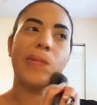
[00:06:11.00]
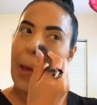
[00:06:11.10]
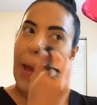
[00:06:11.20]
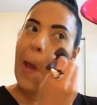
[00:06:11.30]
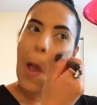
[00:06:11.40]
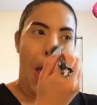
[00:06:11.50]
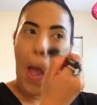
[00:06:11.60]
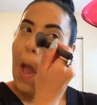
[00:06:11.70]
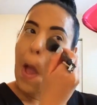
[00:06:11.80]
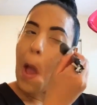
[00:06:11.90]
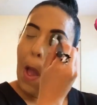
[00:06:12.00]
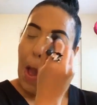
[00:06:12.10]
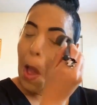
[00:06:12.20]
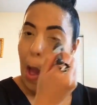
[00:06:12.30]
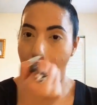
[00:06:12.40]
Again, I
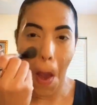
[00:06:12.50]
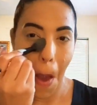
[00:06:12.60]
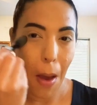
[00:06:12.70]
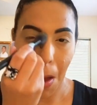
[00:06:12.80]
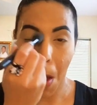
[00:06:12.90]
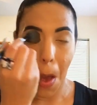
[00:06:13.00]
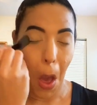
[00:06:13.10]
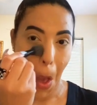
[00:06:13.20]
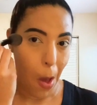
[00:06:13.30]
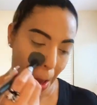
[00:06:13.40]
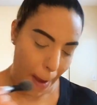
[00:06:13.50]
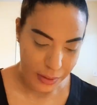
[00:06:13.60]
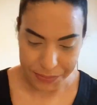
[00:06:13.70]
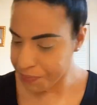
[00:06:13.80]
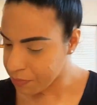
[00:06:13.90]
use that powder to set
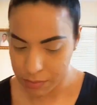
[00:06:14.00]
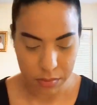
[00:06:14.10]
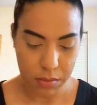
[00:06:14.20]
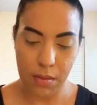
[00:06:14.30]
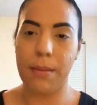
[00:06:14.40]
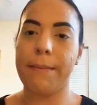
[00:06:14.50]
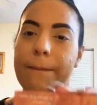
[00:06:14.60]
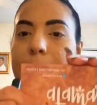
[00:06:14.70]
my